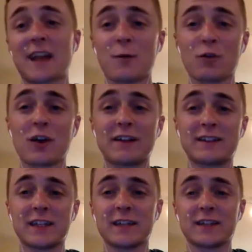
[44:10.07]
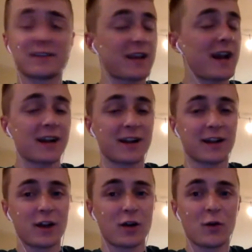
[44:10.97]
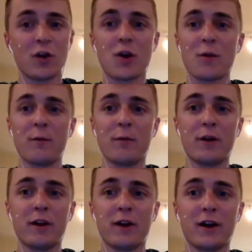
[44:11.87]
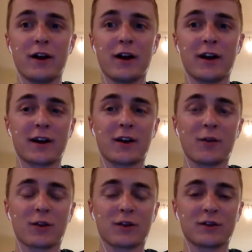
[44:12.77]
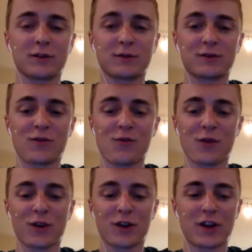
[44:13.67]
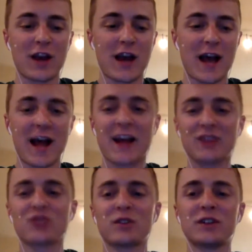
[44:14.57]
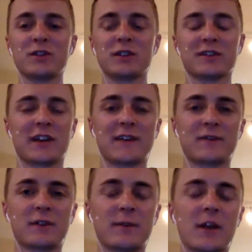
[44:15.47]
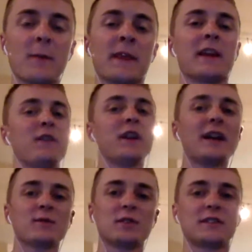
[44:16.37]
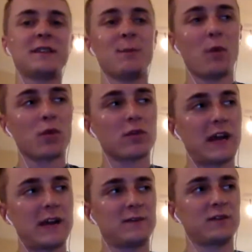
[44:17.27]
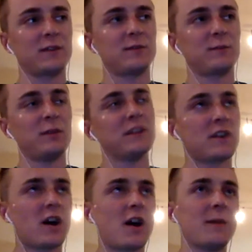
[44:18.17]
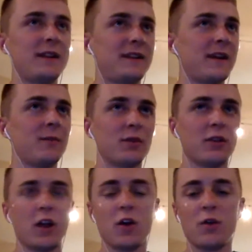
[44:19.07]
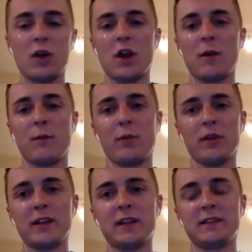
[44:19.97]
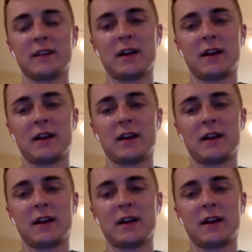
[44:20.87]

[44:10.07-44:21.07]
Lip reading: we're gonna have to end it because I gotta go. But I gotta go work on some schoolwork. I enjoy doing this live stream though. If you guys want to see more live streams, please comment down below. Please